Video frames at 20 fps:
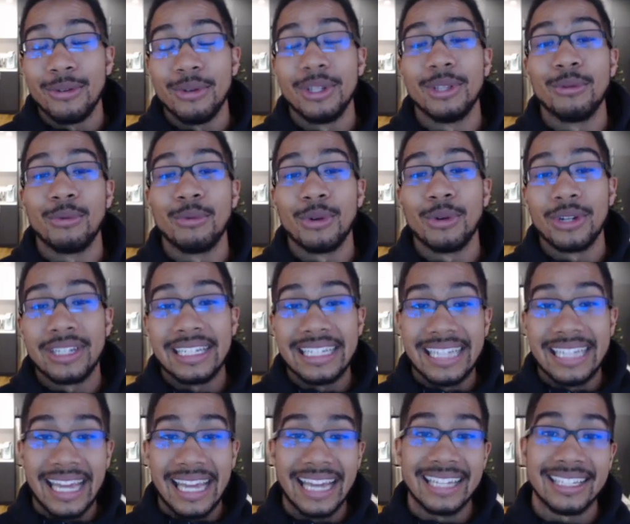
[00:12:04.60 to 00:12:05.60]
doing the work
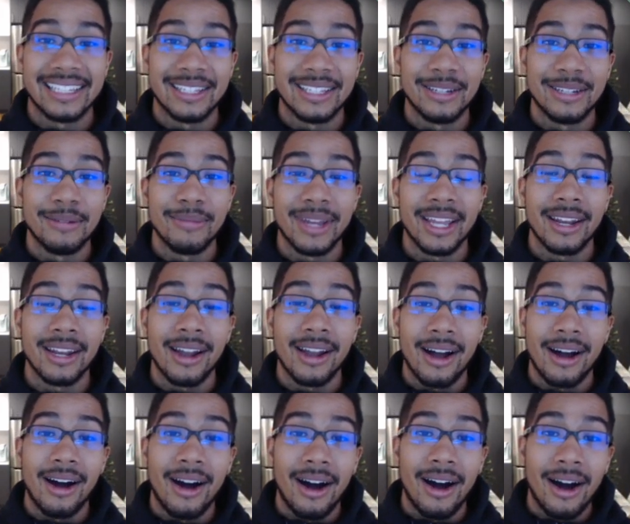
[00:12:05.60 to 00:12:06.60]
to test them and
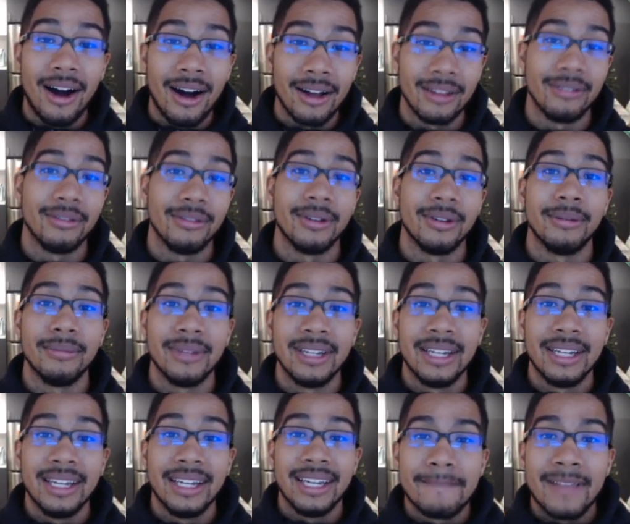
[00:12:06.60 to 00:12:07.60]
all of them
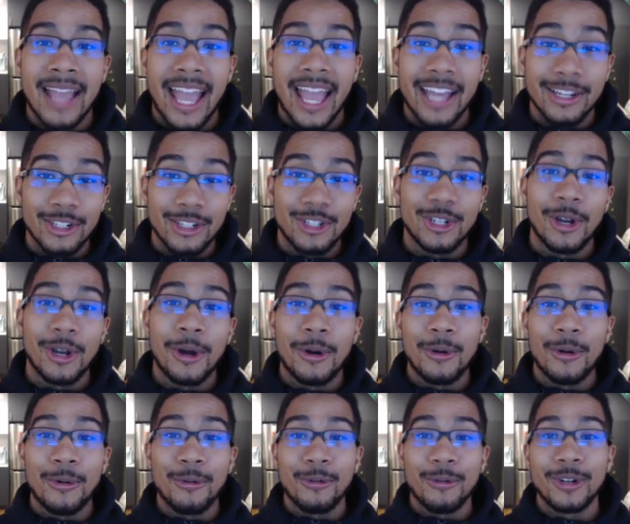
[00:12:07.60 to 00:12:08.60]
and
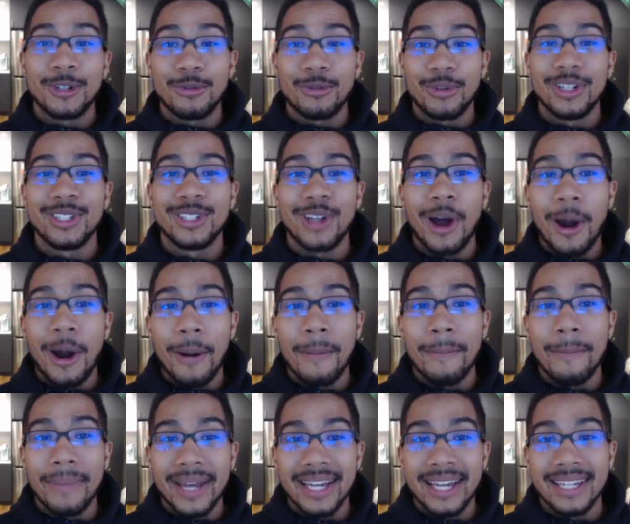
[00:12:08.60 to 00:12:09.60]
show which ones are
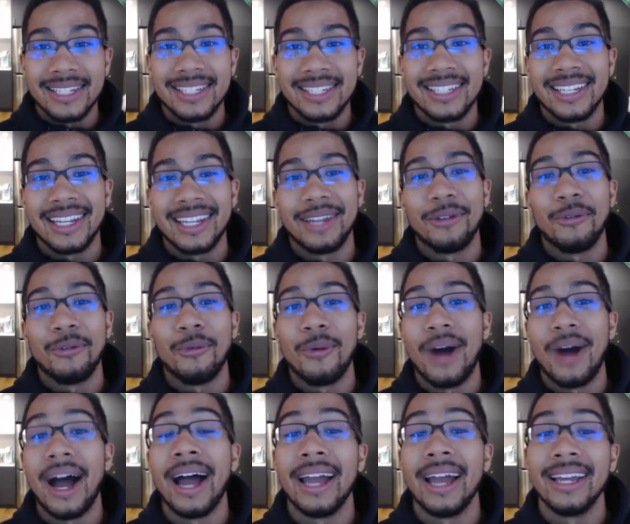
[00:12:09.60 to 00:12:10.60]
best and
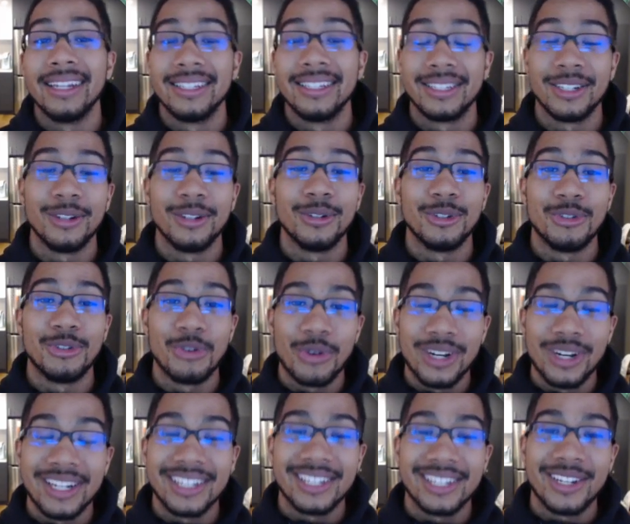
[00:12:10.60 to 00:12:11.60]
why. So
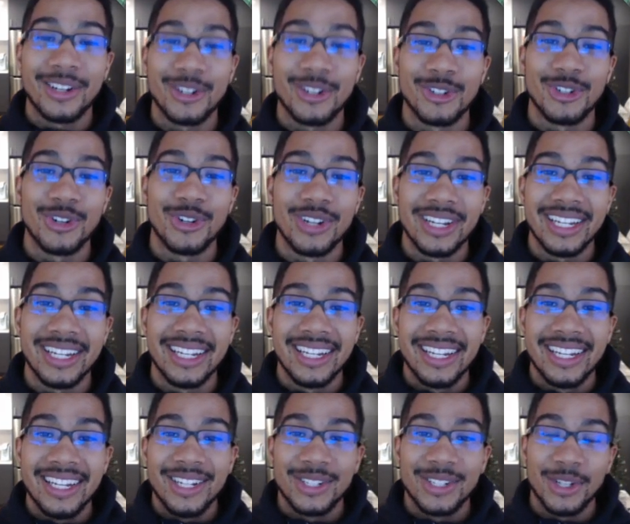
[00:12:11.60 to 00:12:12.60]
join us in our journey.
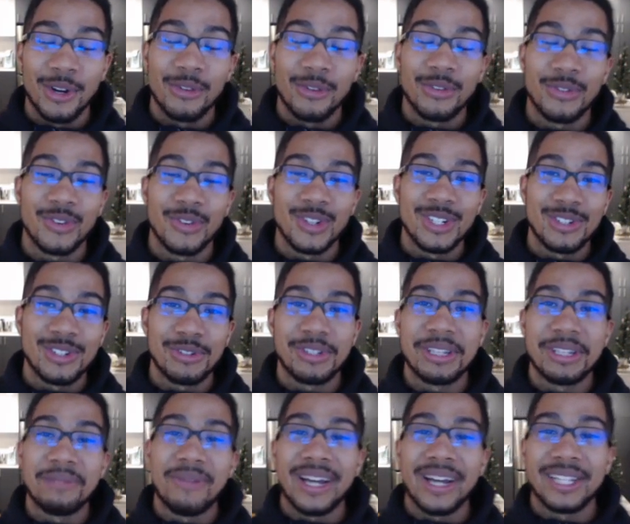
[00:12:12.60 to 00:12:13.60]
So if you're
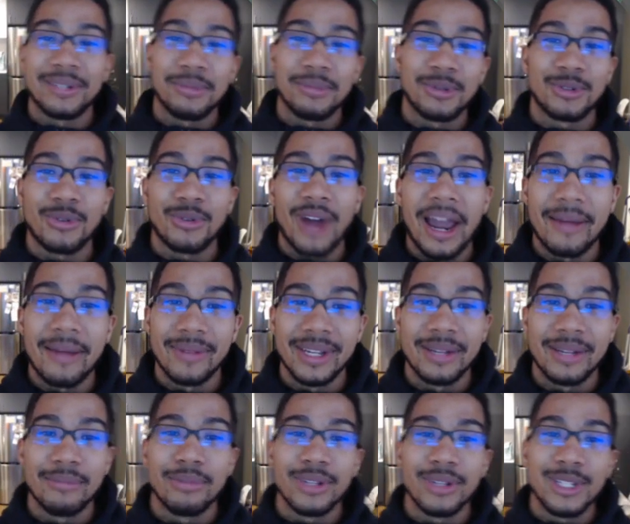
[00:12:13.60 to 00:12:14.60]
interested by
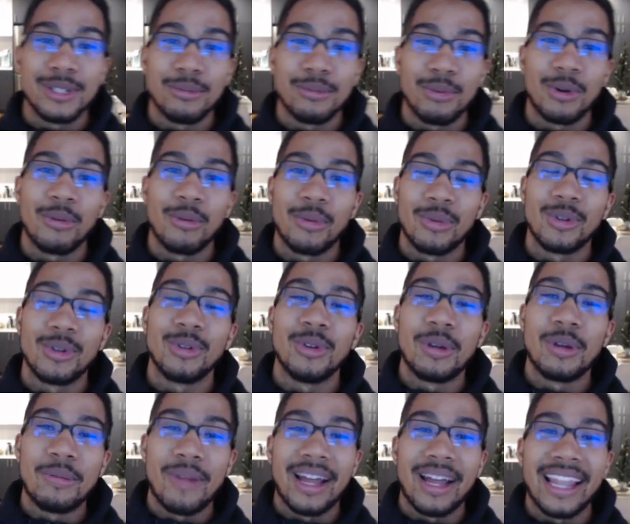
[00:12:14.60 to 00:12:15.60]
subscribing, please support what we're
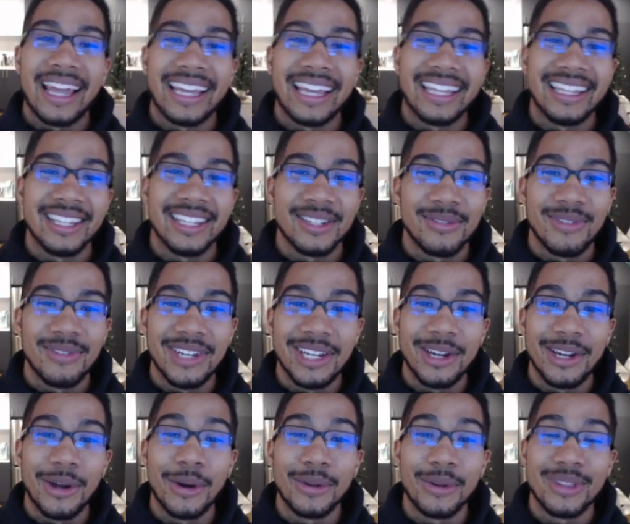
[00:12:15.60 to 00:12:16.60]
doing by liking this
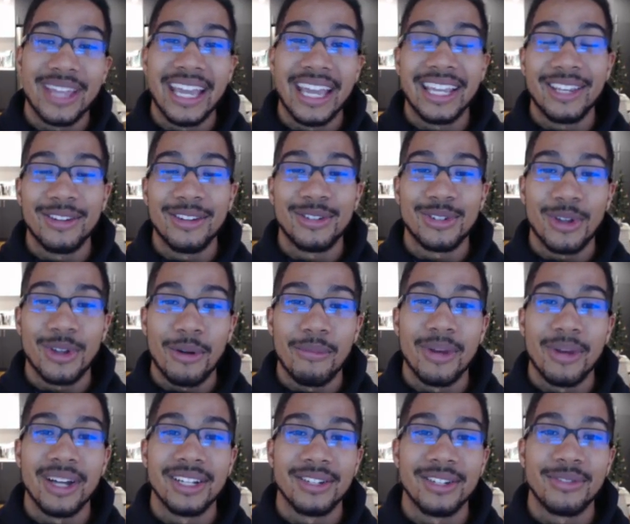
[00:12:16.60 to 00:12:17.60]
video. Thank you so
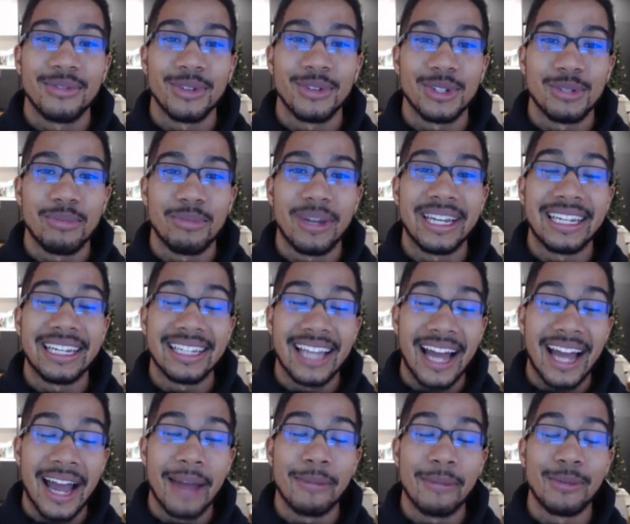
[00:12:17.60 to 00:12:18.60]
much for spending
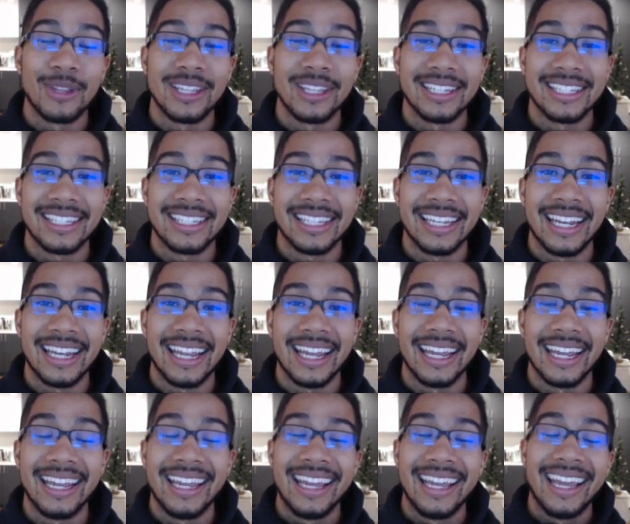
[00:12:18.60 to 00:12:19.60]
time with us
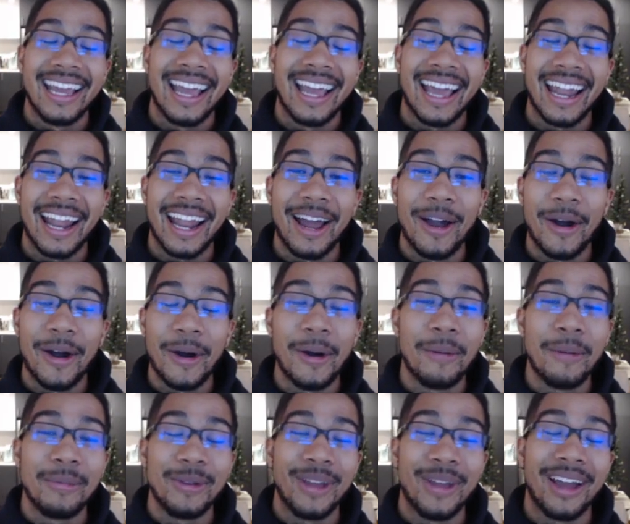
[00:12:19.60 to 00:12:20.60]
today. And I
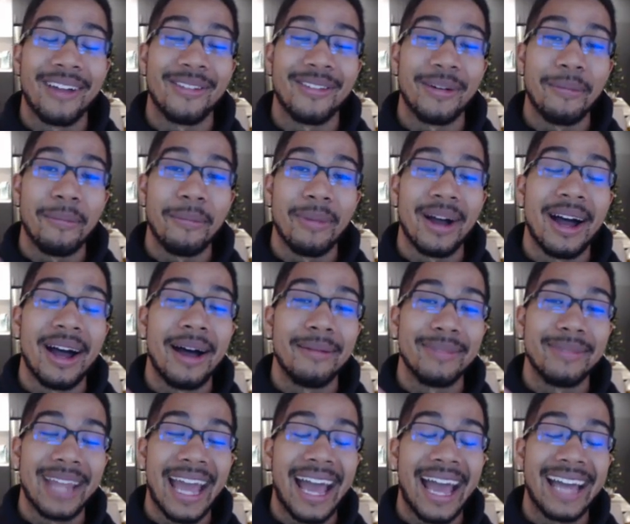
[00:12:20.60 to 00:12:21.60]
hope you have a
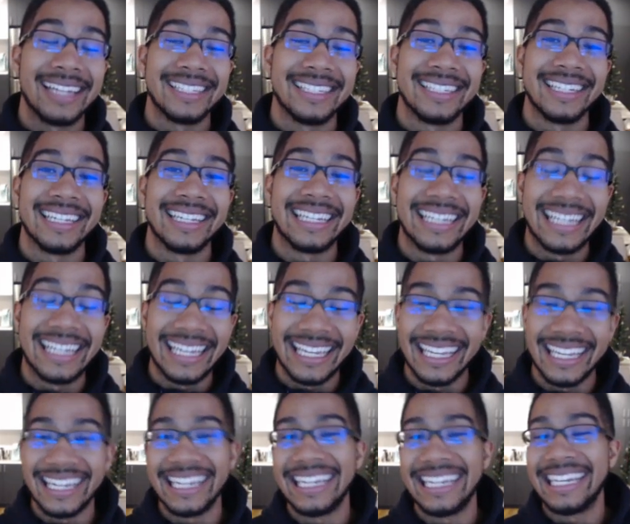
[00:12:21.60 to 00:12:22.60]
bombastic
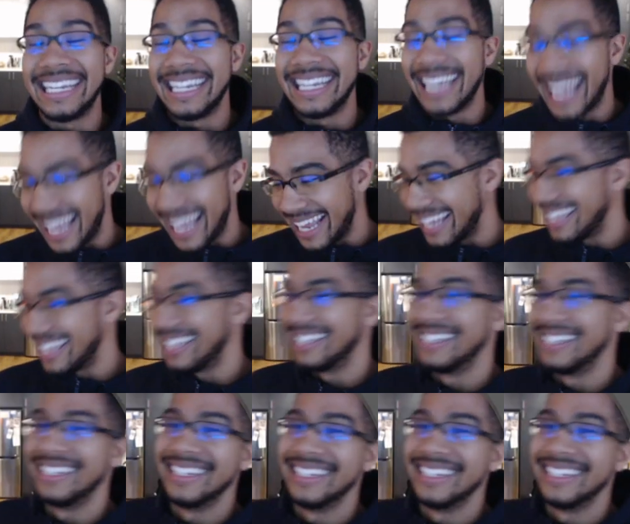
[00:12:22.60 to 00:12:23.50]
diggity day.